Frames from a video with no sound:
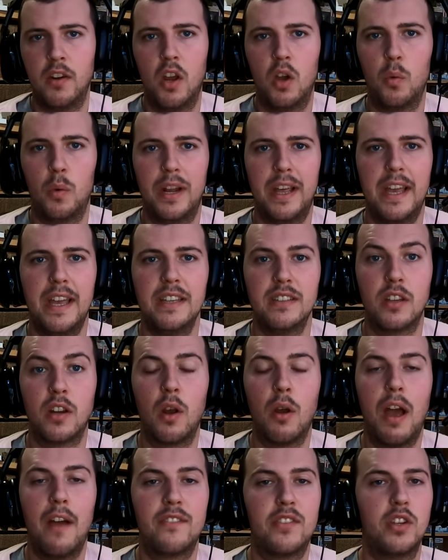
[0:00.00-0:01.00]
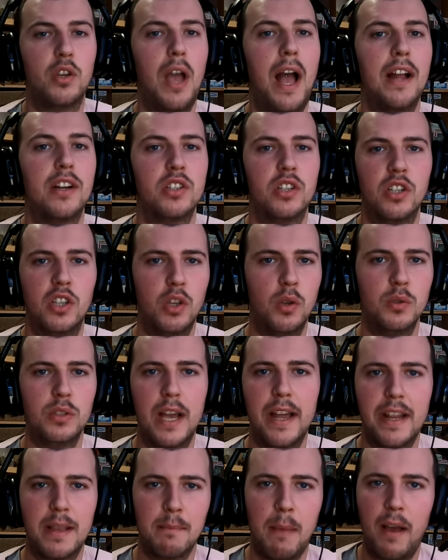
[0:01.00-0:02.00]
know what it is. I don't have to actually use
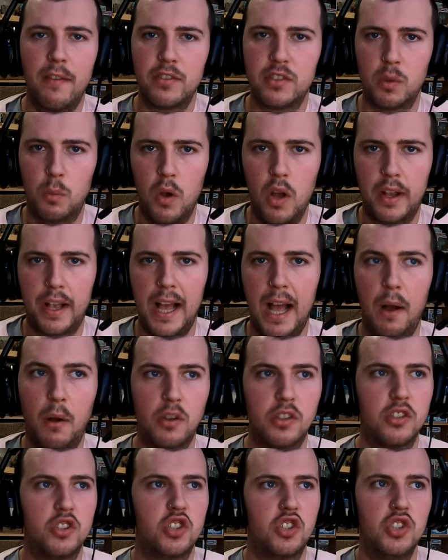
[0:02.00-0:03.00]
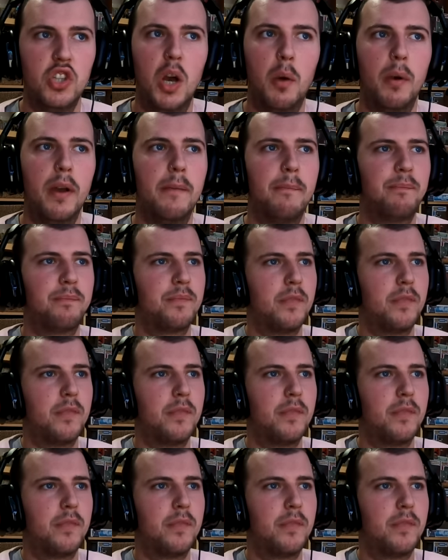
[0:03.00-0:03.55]
any maths to work it out because I just know it.